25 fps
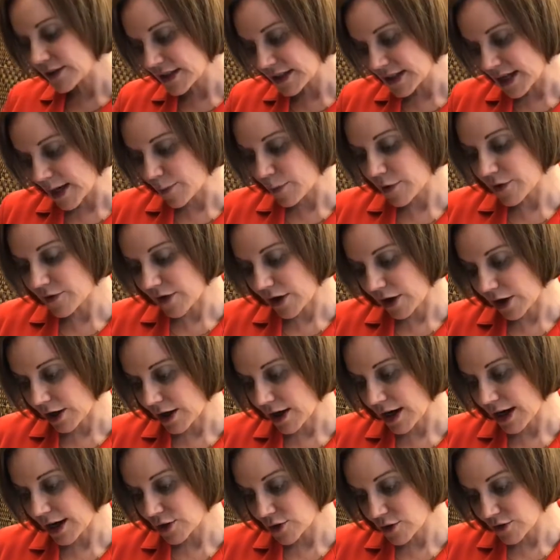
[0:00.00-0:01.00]
step of our
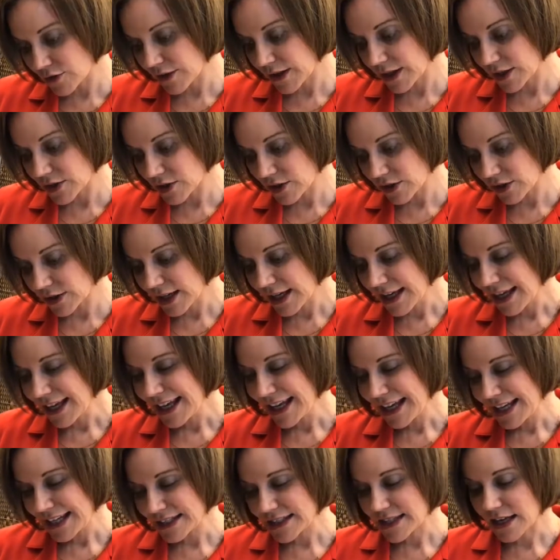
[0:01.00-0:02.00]
HydraFacial,
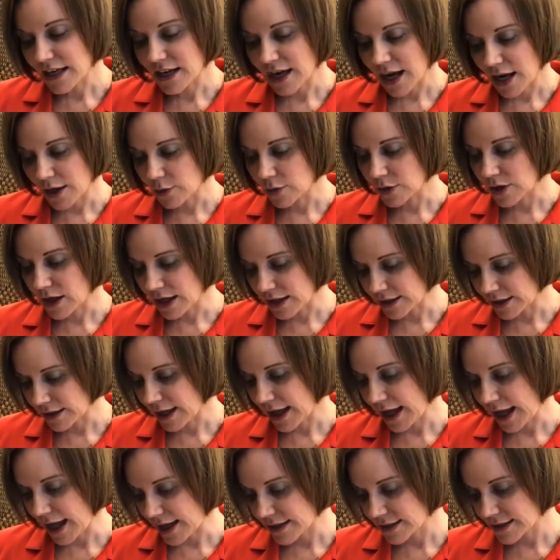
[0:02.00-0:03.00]
is that
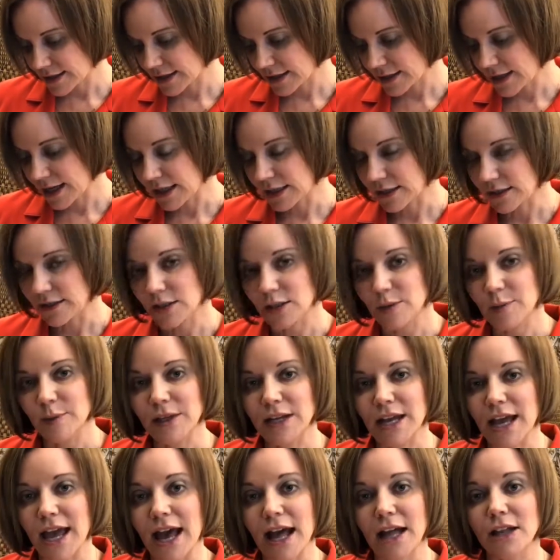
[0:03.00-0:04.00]
hyaluronic acid and a little bit
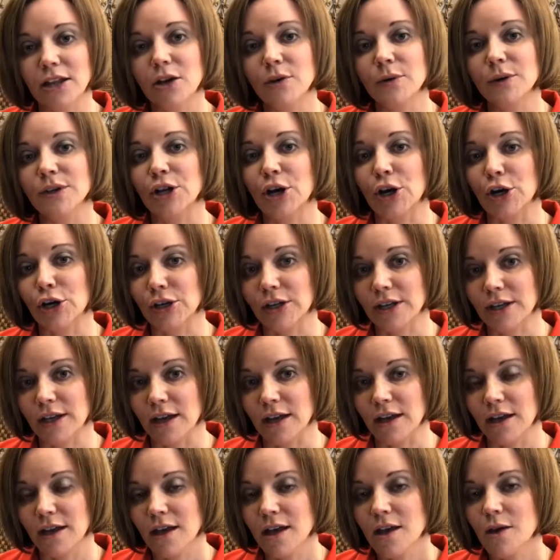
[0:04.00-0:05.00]
of aloe and arnica,
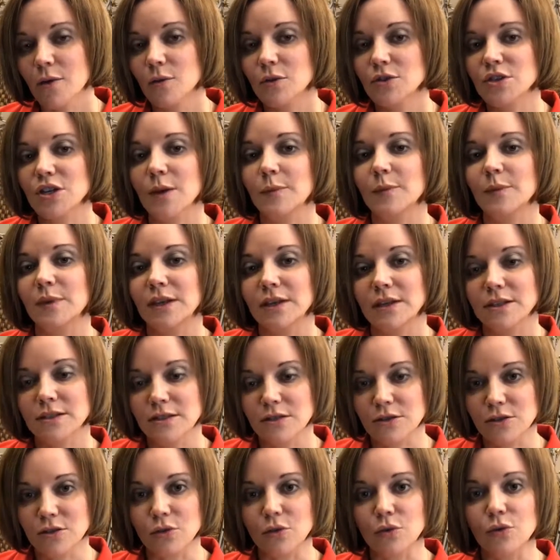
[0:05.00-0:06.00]
which help
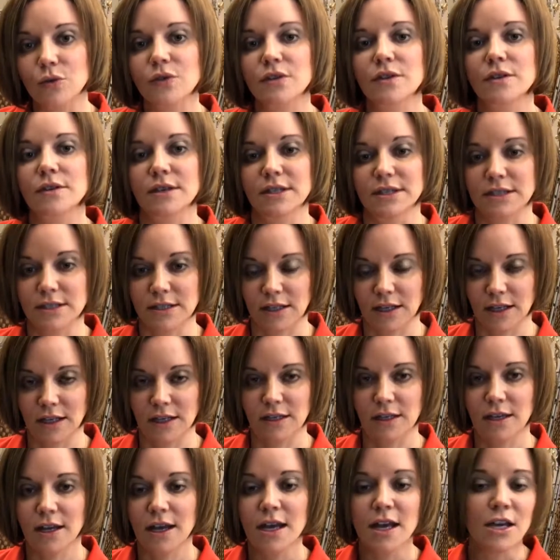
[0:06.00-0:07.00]
soothe the skin.
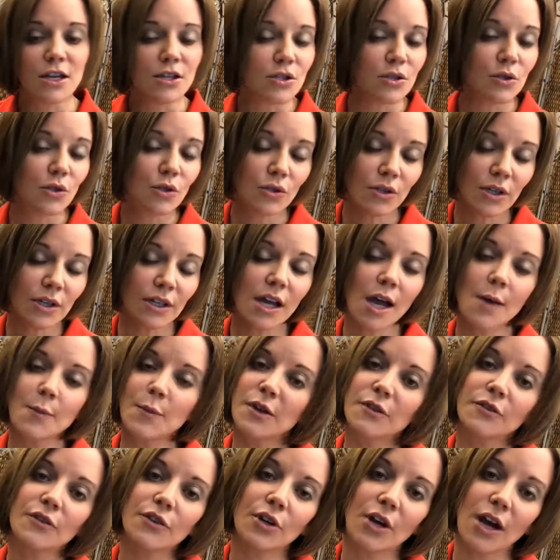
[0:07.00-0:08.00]
So you could come
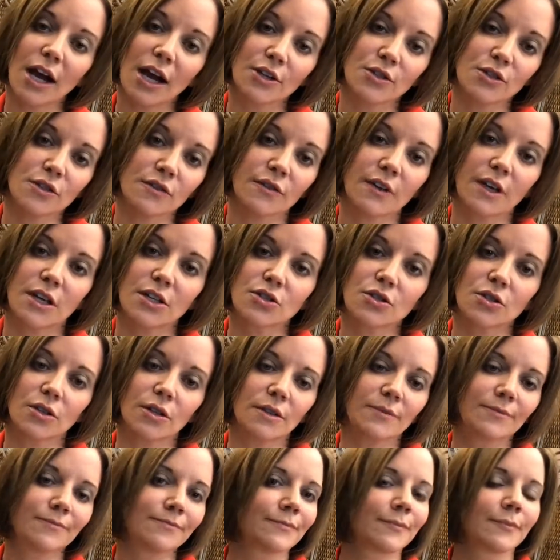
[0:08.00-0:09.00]
in for your
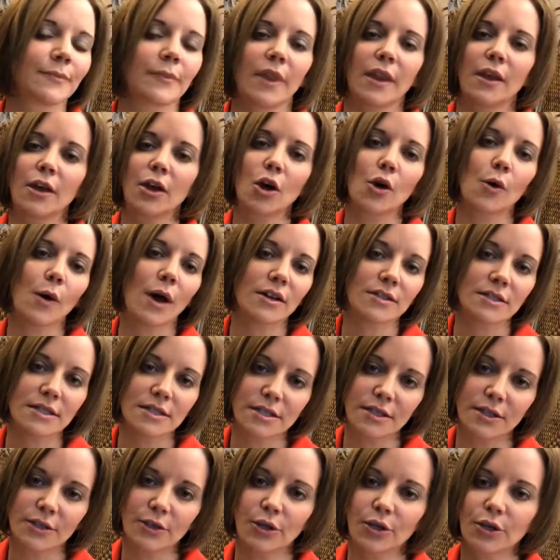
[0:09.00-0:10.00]
HydraFacial, go out to
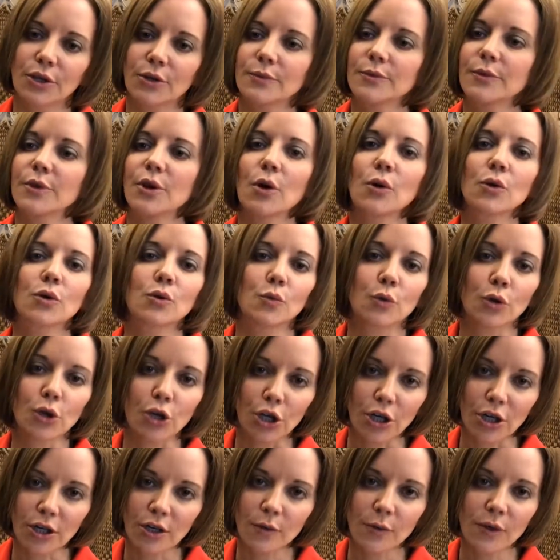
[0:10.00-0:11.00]
dinner, go to
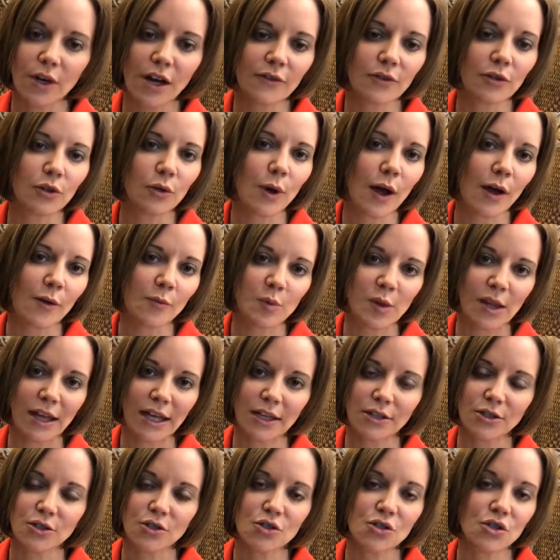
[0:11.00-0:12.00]
work, whatever you have
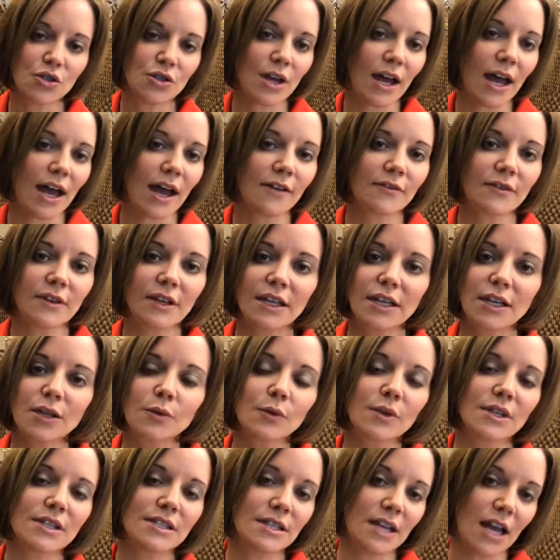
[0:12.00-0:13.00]
planned. You should not have any
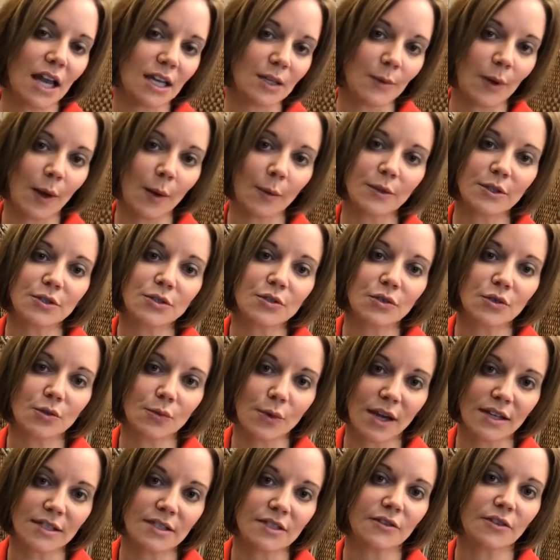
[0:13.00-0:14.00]
reason not to be able to do the
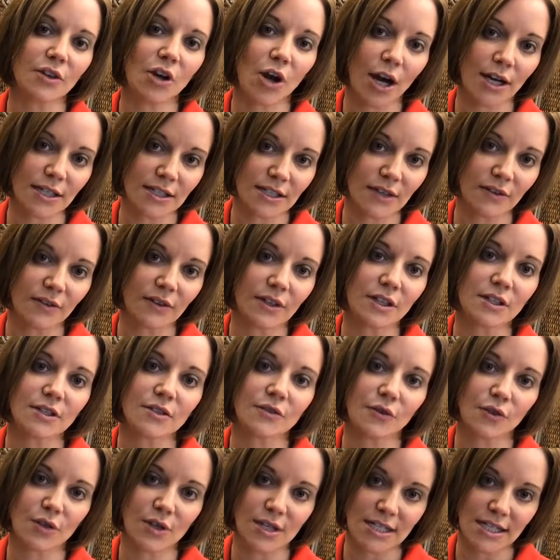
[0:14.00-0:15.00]
rest of your activities
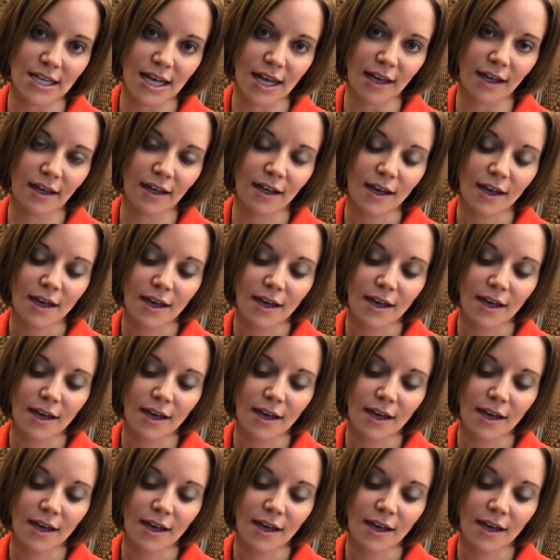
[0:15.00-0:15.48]
for the day.